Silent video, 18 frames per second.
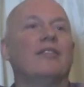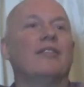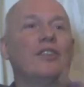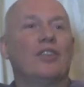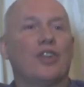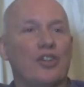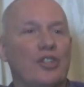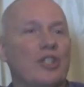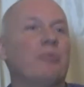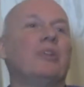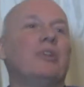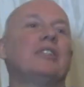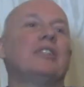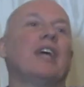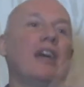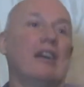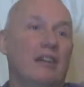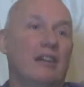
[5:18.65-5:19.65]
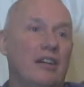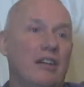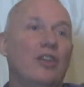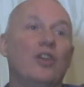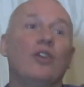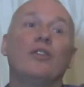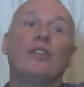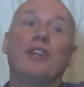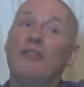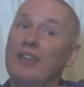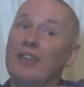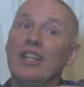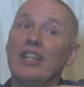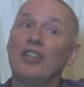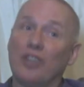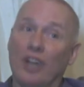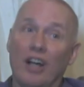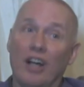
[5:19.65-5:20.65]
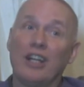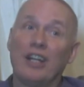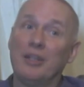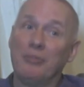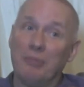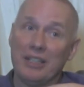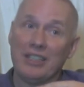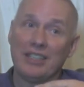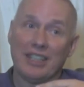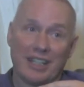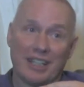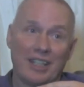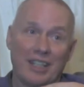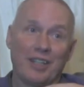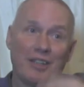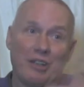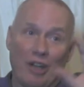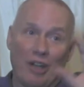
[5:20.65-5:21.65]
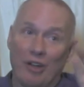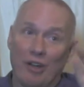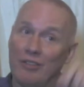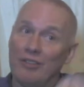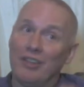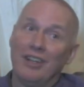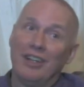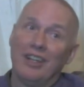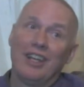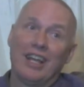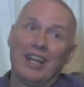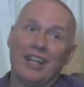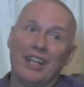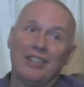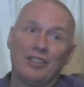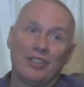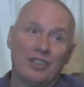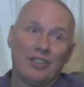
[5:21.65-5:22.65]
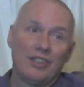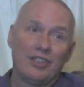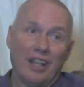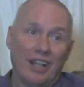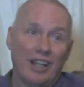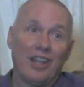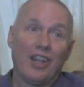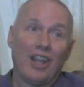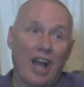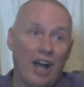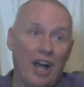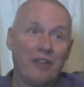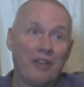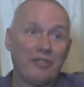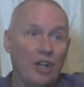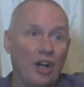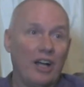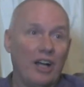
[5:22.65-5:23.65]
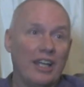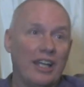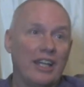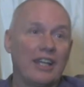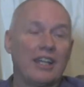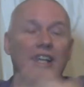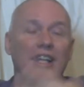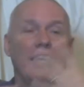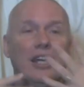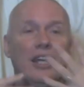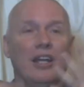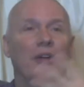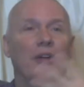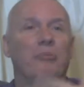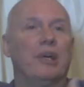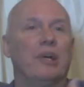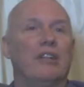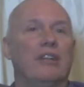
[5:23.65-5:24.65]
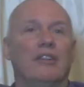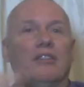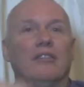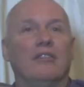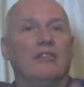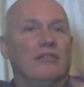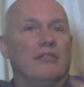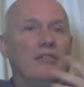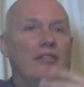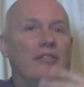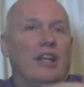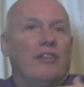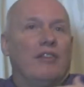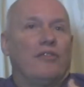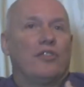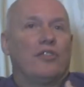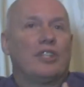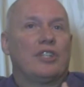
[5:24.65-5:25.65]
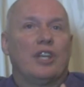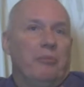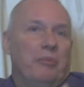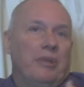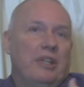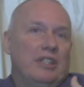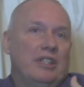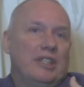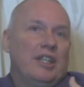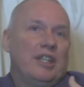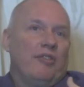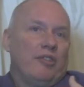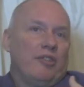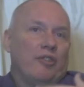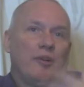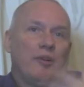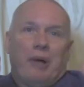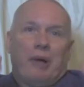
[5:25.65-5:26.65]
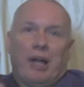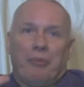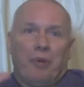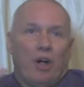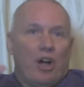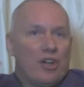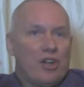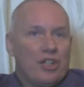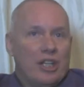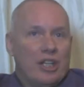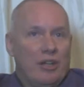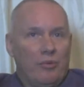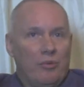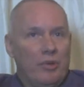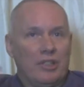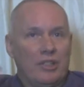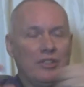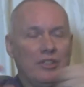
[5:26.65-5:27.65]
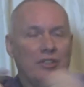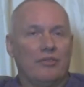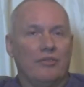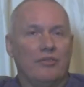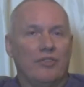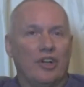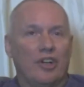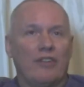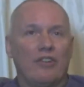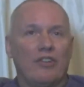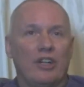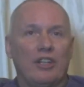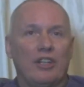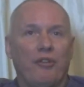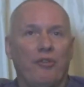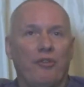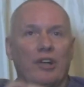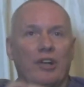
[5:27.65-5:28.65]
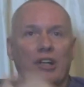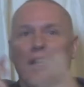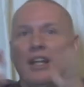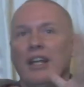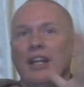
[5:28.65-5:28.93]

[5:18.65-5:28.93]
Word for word: Kirsten would say, "Oh, you're definitely a talking mystic. You know, it's a lot of talking, and for some it's different." Ramana Maharshi was very, very different.